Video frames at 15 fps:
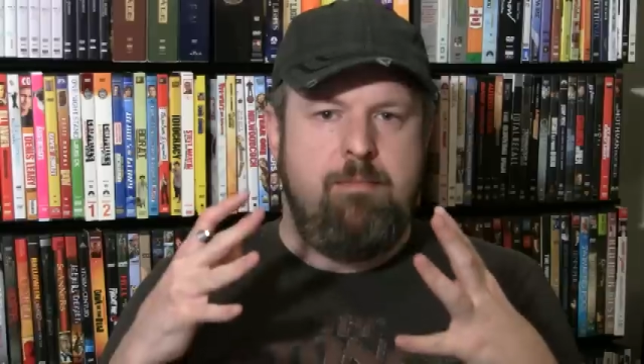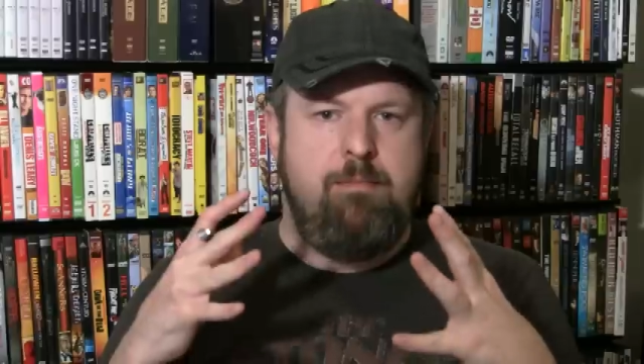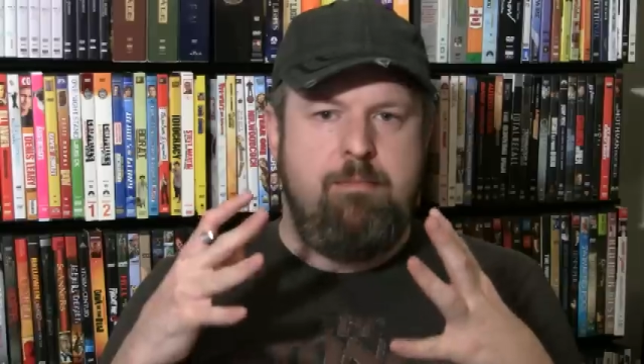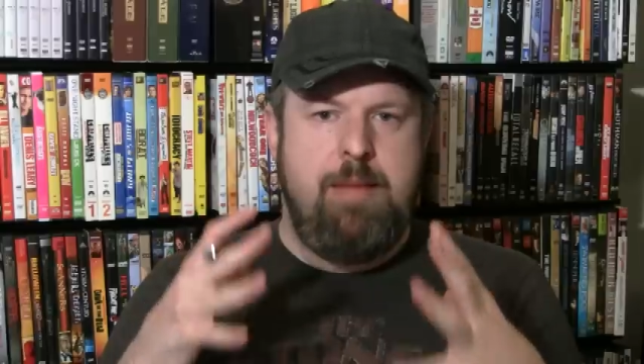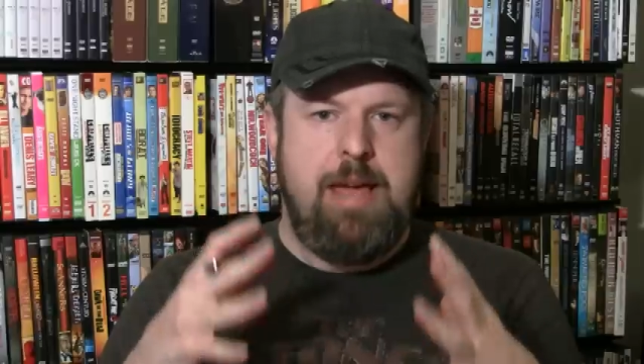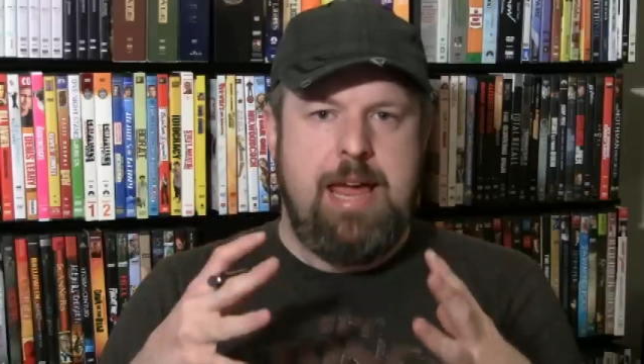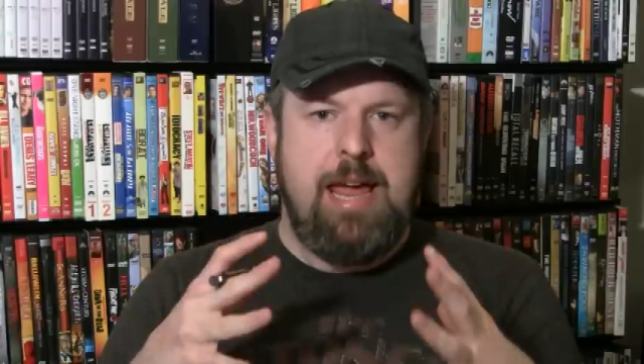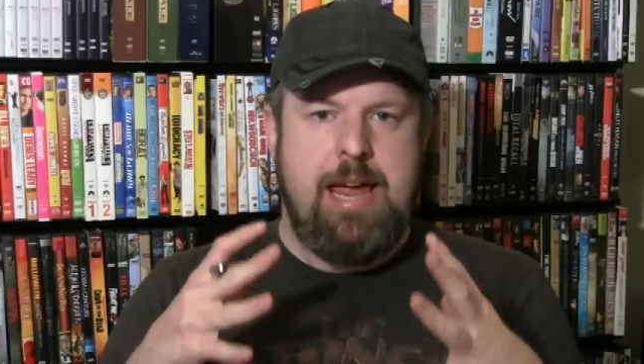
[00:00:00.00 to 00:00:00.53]

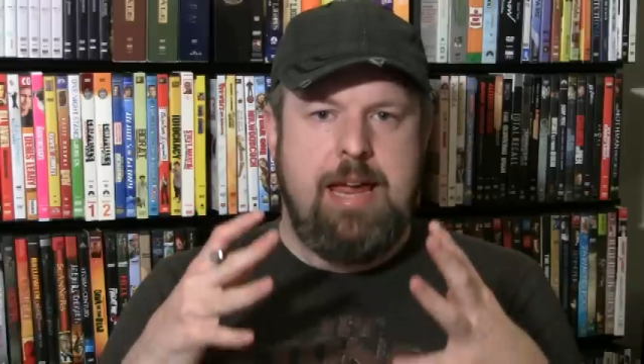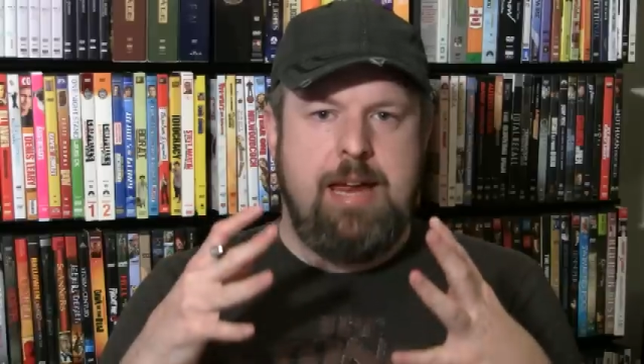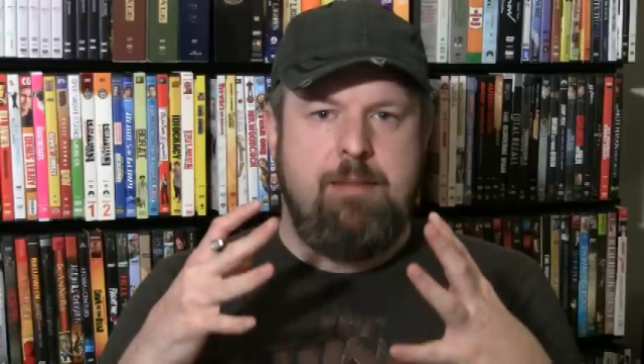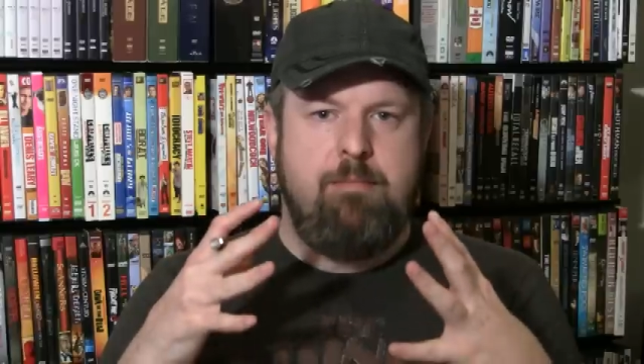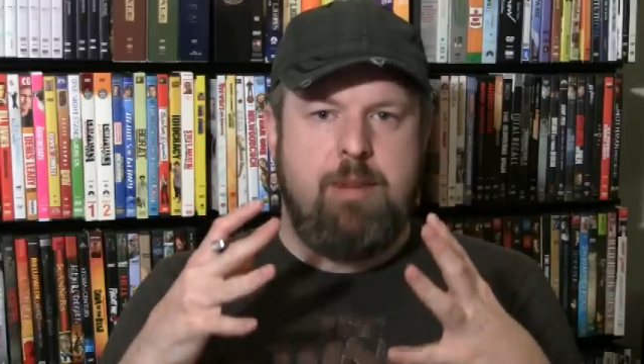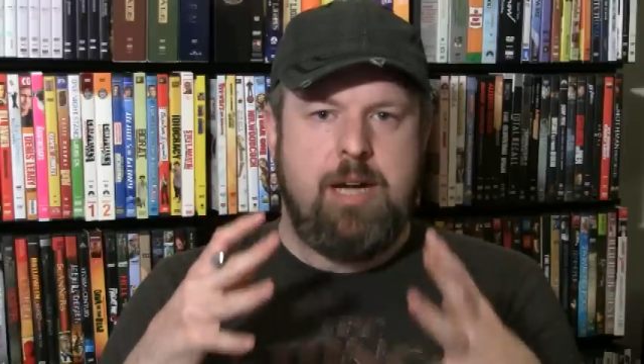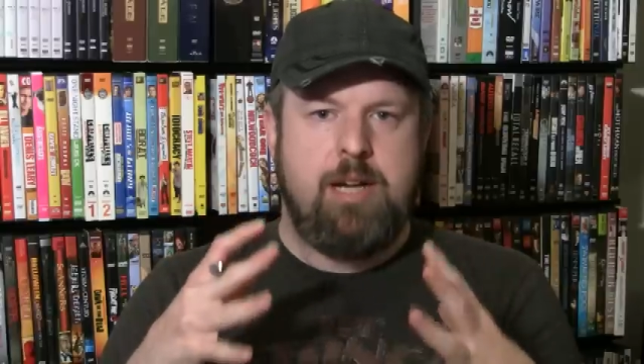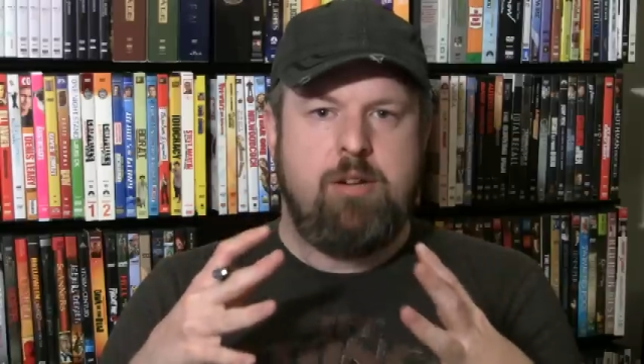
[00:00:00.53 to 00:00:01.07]
made
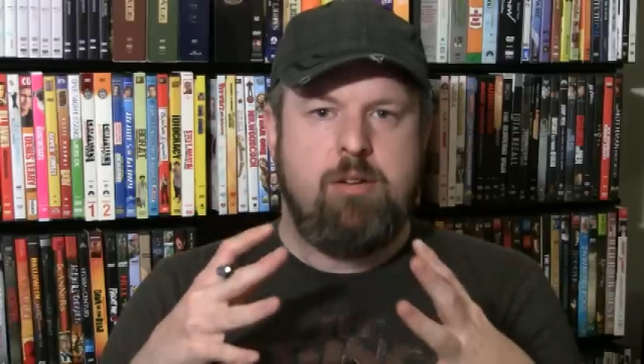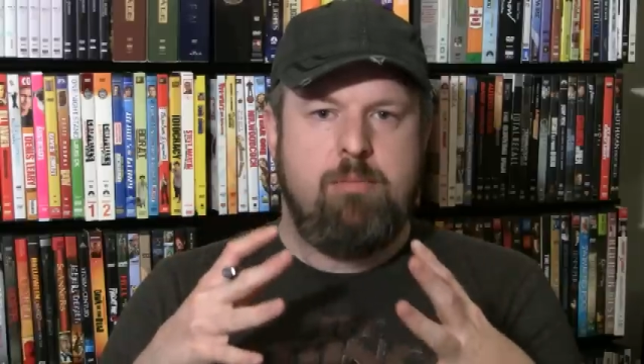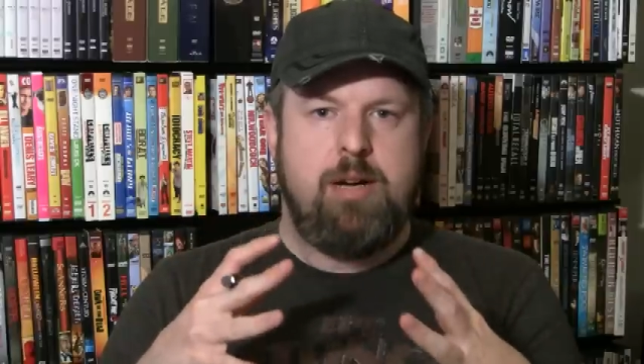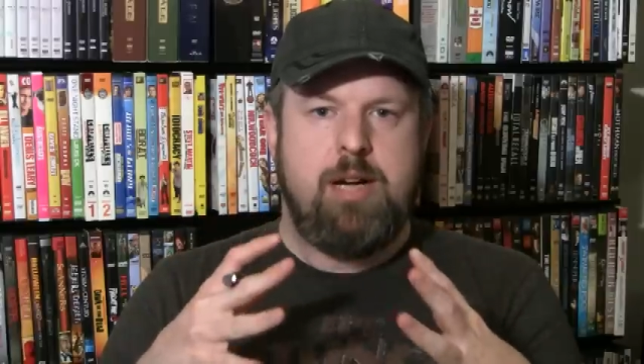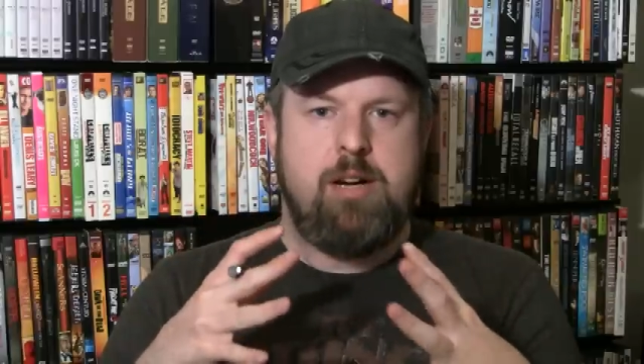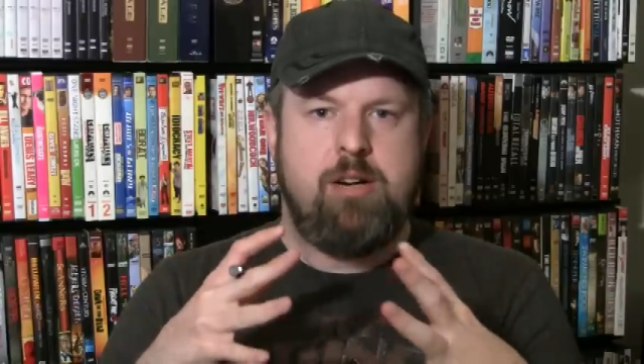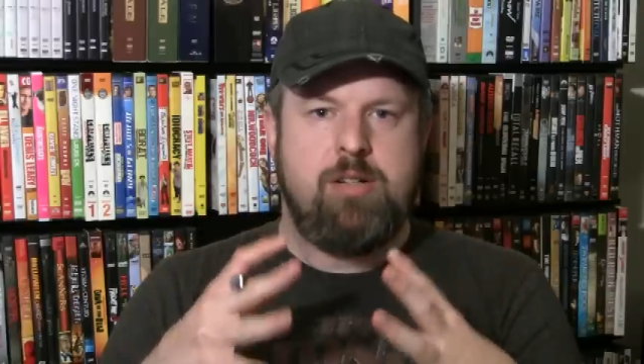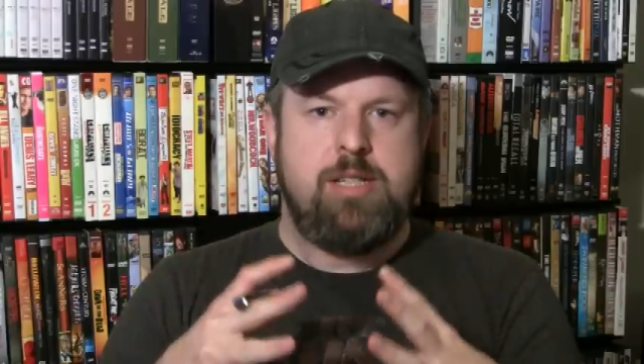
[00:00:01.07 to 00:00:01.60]
Michael
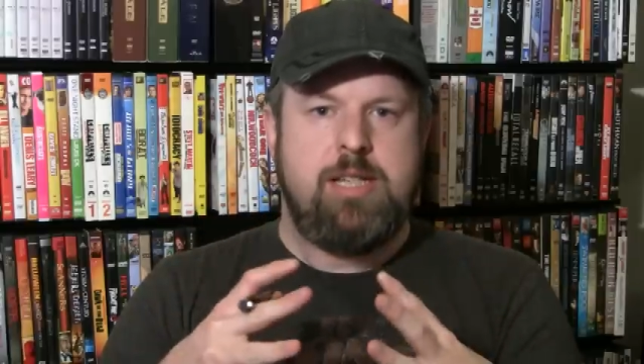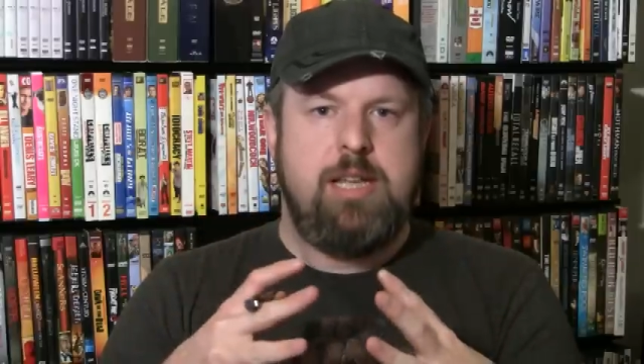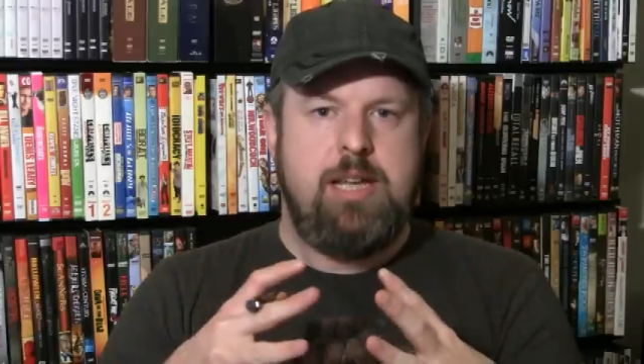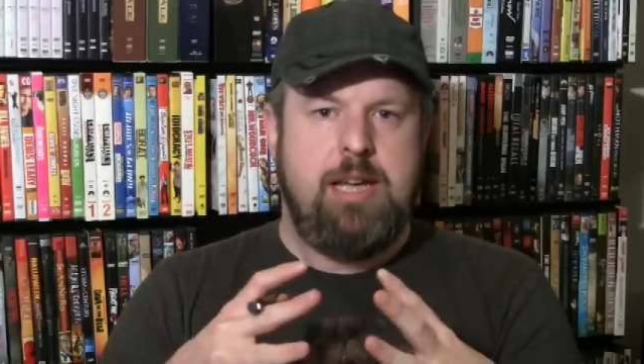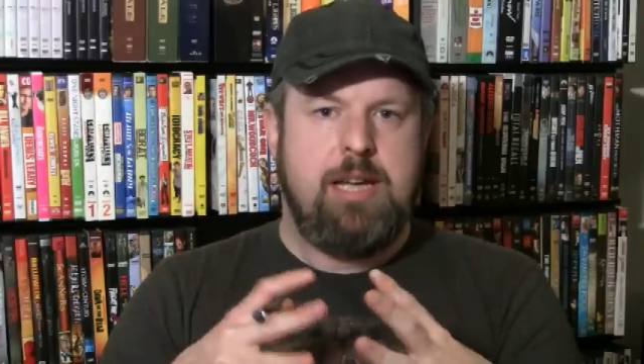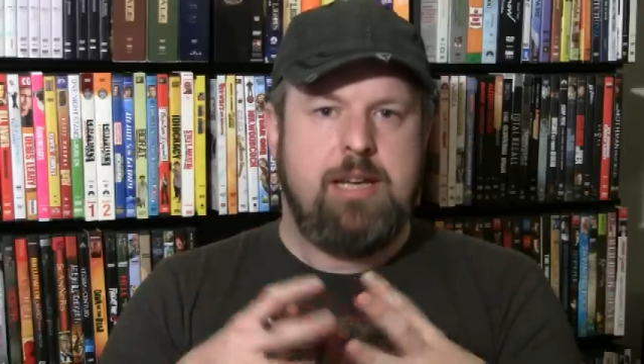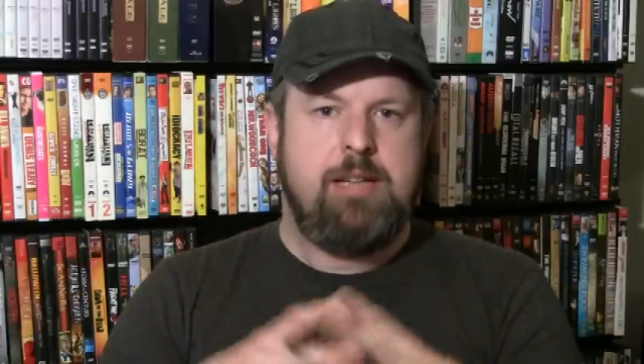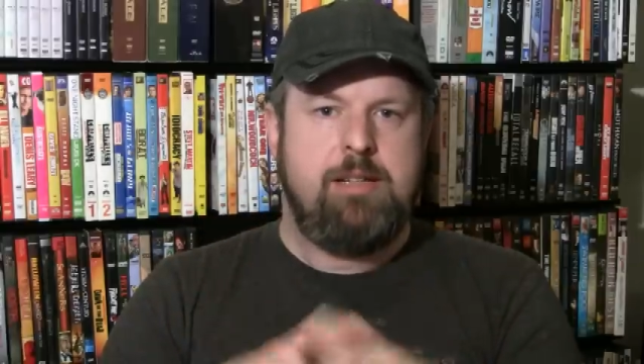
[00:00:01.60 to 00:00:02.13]
Myers
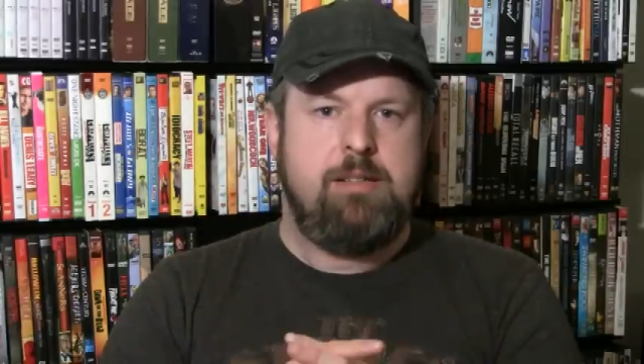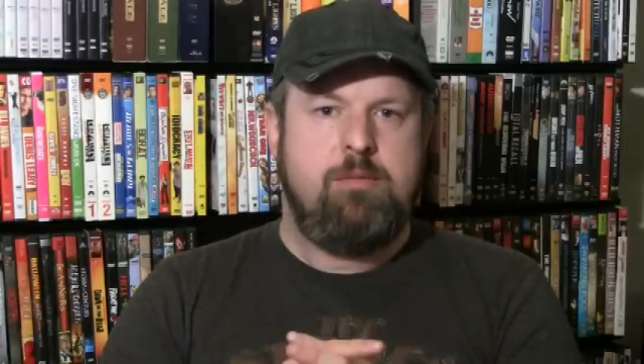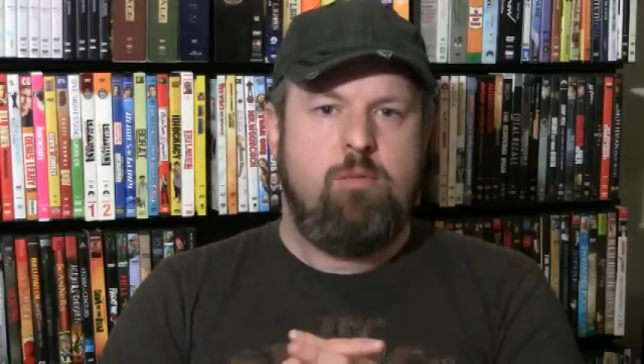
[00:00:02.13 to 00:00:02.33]
tick,